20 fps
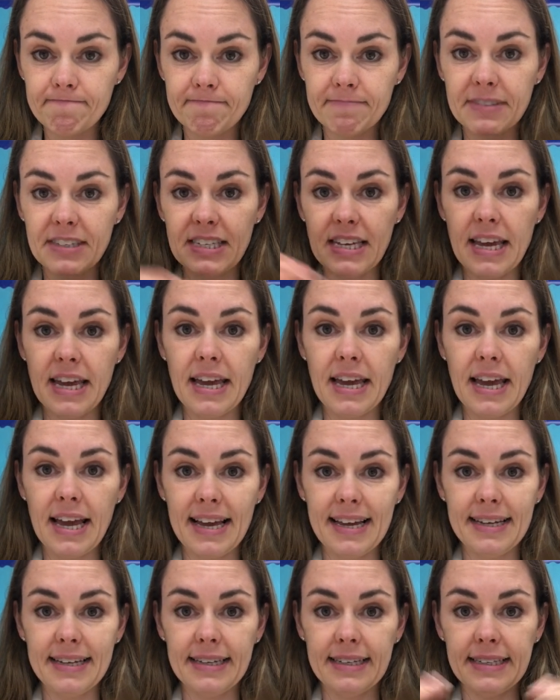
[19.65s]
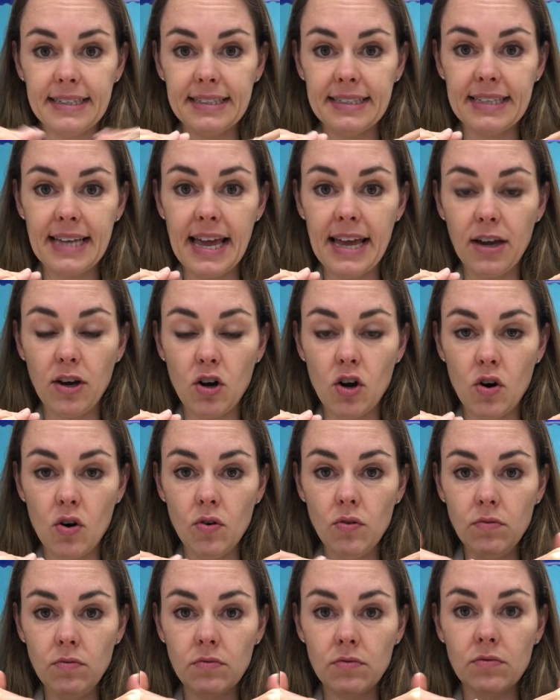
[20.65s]
Say,
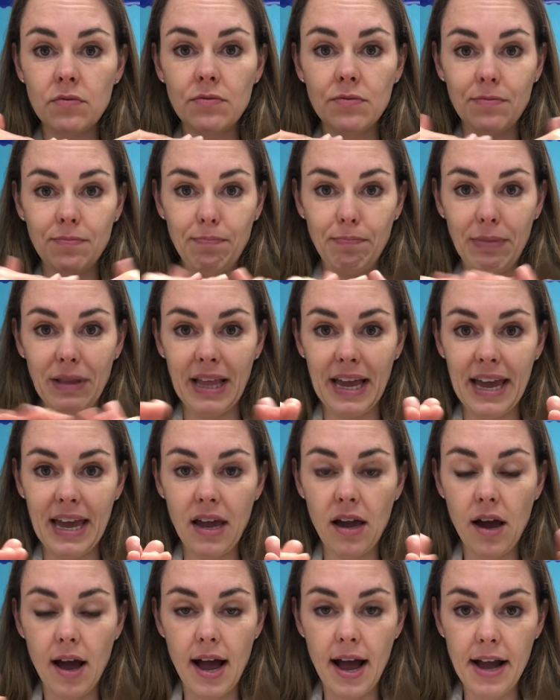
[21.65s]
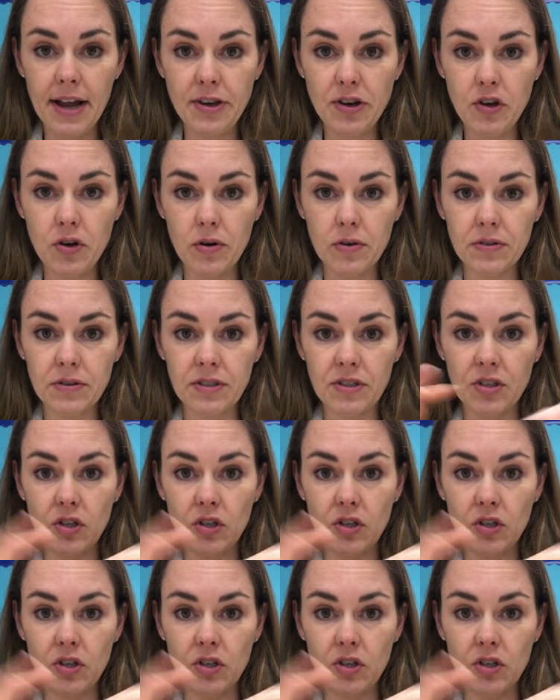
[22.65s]
tengo blank años.